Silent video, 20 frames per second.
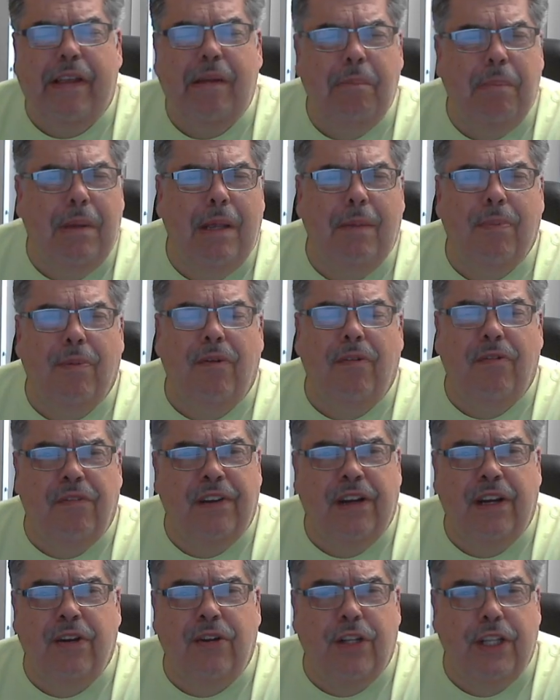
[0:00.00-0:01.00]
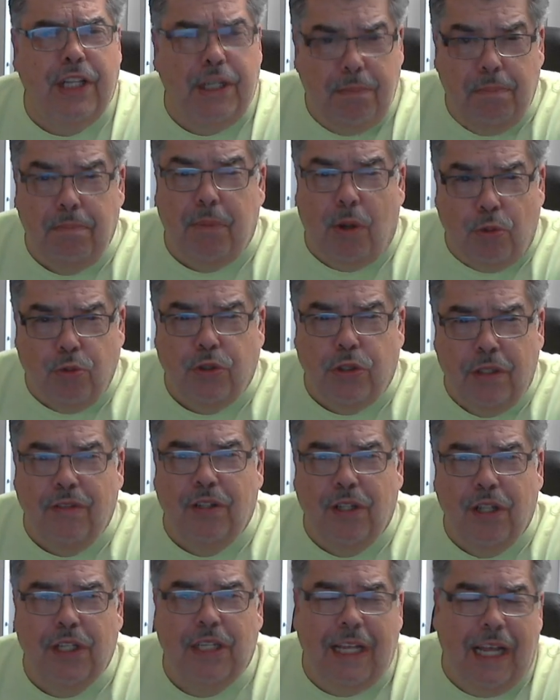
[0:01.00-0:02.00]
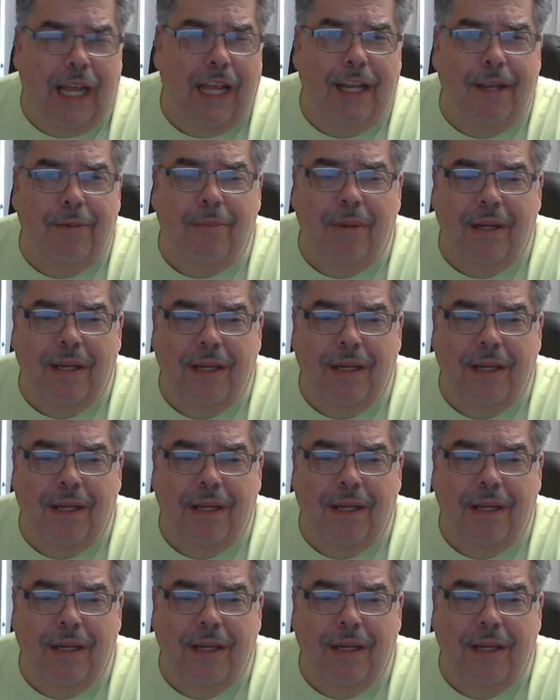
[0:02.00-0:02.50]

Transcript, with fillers: people fairly most of the time.